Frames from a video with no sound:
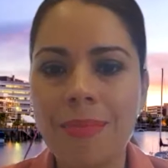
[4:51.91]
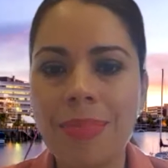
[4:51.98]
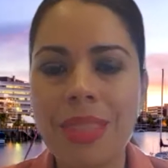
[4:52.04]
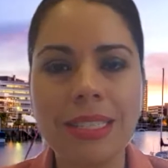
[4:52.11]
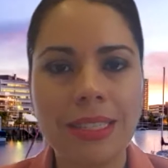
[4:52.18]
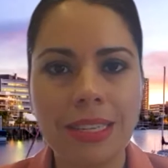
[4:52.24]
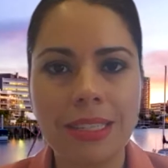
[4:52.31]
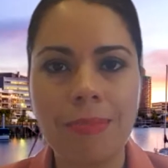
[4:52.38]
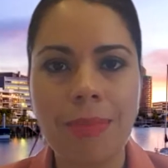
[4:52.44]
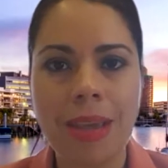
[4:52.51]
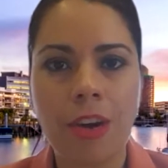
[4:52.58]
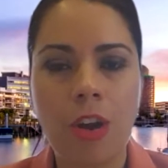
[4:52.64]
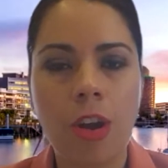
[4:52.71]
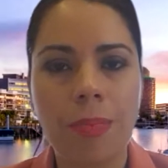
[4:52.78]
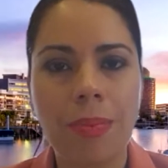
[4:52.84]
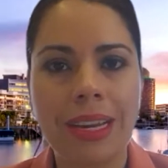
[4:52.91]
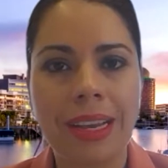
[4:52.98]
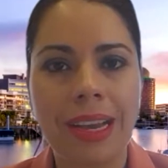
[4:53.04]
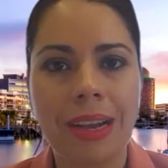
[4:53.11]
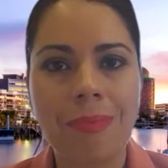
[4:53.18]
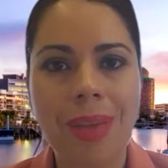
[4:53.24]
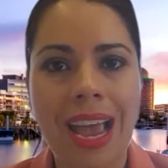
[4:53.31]
This is about opening
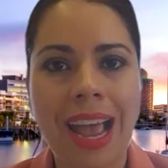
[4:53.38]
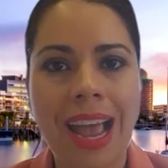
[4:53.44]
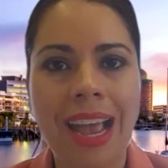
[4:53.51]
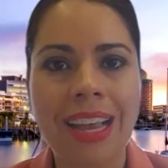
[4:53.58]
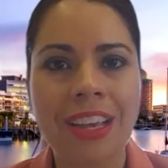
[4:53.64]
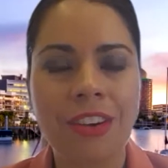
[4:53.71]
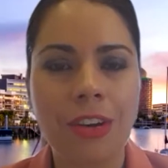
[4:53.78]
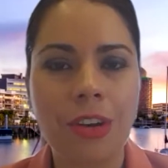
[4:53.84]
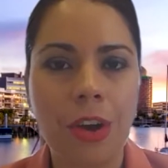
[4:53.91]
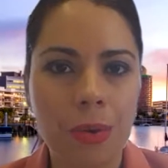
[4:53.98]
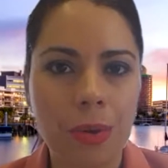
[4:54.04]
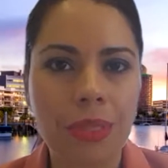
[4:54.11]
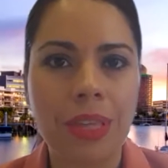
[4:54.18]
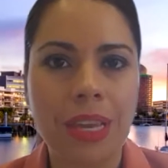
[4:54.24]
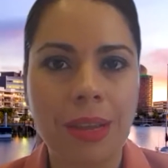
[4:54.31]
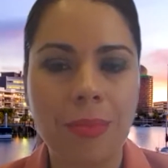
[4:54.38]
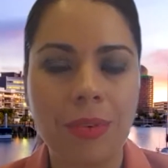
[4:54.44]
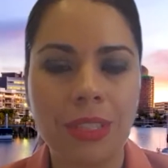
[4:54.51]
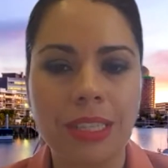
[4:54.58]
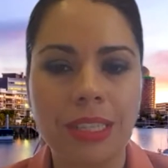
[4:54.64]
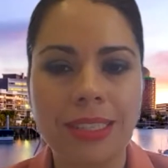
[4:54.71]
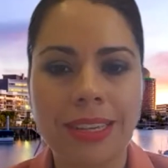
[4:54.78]
up ag, and I know a theme
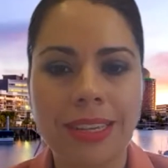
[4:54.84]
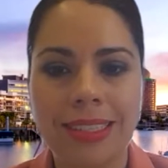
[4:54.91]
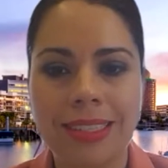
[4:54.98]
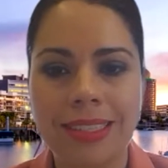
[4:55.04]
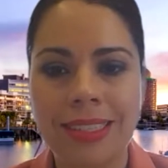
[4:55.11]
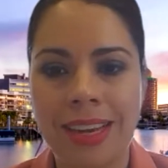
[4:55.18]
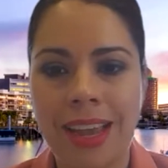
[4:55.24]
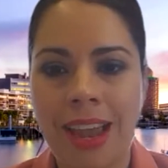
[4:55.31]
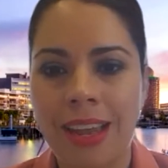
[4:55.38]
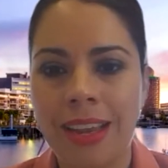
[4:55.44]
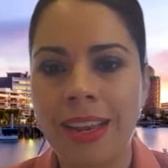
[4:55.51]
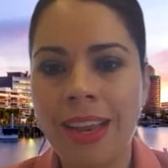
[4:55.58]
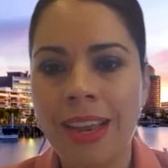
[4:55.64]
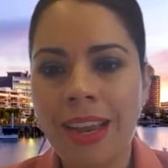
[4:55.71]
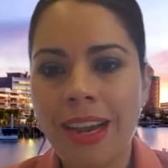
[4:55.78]
we'll discuss today.